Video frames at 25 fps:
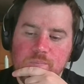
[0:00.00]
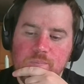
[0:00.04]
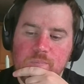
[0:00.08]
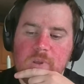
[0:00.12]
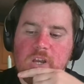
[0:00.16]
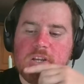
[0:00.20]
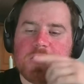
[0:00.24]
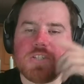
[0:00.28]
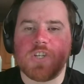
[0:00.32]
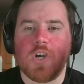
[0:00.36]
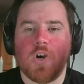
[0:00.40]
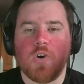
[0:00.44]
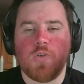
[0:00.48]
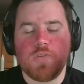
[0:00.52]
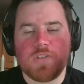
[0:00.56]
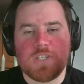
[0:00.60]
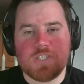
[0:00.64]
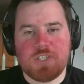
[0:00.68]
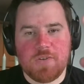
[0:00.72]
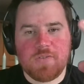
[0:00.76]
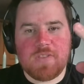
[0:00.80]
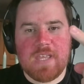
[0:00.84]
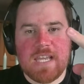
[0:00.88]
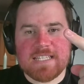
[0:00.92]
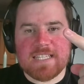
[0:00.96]
So the
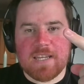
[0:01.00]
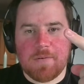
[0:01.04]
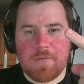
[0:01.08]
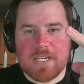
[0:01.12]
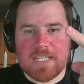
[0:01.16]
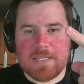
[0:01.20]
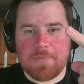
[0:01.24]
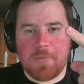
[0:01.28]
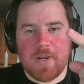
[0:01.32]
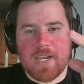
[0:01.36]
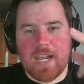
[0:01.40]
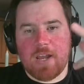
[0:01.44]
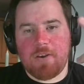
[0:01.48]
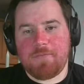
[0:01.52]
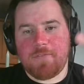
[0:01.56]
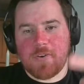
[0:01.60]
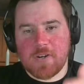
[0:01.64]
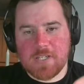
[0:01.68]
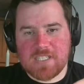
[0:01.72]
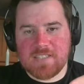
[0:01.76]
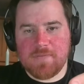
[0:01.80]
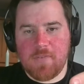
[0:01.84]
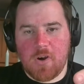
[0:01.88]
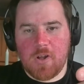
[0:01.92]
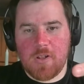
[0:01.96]
two things I wanted to point out.
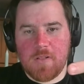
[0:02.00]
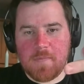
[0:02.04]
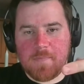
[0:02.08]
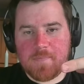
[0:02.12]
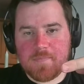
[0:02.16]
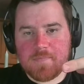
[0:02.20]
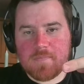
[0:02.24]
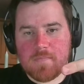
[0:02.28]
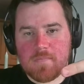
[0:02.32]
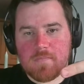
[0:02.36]
First of all,